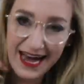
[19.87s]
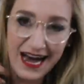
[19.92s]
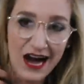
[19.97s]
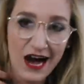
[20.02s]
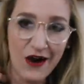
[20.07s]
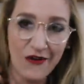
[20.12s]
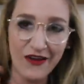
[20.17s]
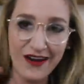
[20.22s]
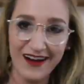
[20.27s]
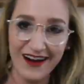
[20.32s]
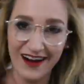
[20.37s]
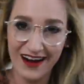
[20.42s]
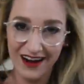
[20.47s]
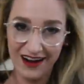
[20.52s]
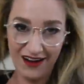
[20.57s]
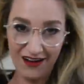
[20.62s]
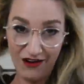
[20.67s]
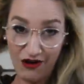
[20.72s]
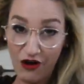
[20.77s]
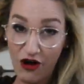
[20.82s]

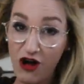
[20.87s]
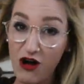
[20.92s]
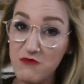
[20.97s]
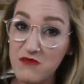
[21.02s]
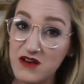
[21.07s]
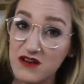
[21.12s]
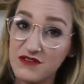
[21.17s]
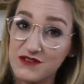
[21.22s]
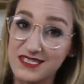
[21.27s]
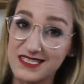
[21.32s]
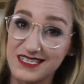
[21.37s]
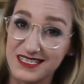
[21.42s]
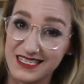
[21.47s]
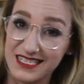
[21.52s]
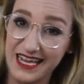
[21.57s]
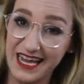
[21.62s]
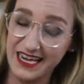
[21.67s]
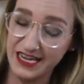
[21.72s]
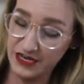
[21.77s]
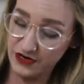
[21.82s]
our
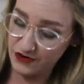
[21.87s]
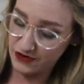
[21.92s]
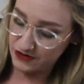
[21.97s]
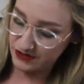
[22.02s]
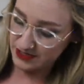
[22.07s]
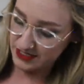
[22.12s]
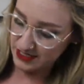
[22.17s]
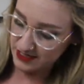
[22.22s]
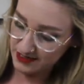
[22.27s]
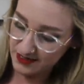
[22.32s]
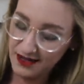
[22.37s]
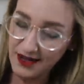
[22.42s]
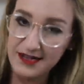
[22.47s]
almost ten-year-old